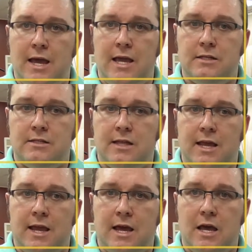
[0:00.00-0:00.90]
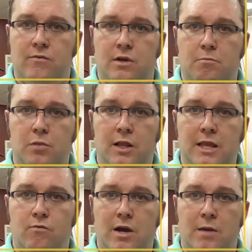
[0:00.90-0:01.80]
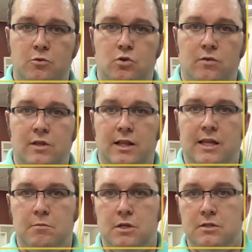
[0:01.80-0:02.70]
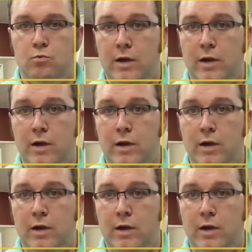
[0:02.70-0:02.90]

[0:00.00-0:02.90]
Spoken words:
and they have a complete rupture of the ligaments,